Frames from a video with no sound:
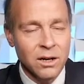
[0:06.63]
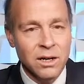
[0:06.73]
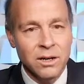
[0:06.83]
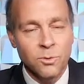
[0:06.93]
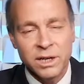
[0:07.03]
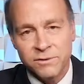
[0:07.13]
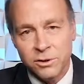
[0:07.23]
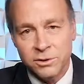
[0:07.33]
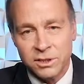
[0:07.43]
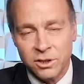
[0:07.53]
We've
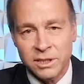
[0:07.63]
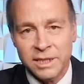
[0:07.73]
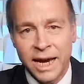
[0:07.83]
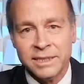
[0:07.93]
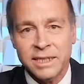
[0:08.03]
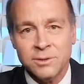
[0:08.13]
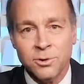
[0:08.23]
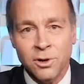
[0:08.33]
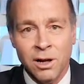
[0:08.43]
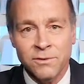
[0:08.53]
used certain tactics we're
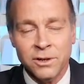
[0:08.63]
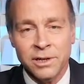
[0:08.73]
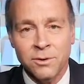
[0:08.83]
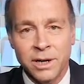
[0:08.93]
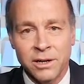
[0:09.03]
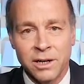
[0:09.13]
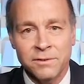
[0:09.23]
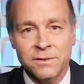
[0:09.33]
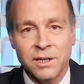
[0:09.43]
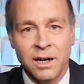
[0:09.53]
all very aware
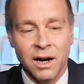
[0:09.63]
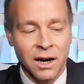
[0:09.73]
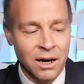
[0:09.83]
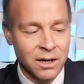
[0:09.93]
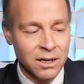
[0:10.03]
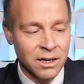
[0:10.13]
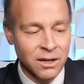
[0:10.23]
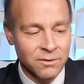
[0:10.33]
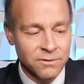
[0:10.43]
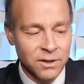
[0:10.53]
of
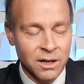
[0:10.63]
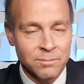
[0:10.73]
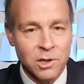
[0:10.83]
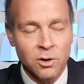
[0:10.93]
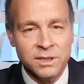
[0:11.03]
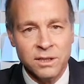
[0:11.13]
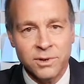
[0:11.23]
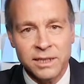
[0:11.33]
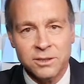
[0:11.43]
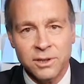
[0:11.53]
closing
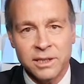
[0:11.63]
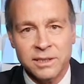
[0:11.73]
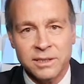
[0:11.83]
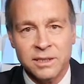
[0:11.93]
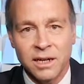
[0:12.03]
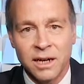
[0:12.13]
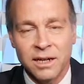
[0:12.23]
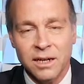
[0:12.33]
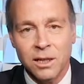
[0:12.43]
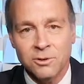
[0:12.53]
restaurants,
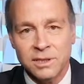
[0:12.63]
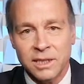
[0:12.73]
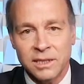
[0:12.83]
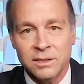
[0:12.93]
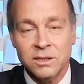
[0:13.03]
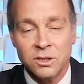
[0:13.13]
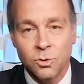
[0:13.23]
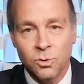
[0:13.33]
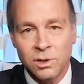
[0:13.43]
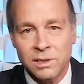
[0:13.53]
closing
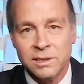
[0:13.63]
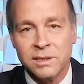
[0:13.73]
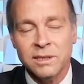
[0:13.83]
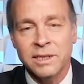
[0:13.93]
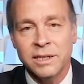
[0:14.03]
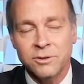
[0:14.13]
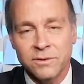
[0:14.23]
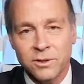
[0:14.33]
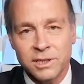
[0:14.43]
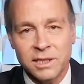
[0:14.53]
schools and
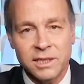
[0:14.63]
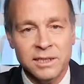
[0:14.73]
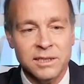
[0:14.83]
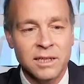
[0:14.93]
universities,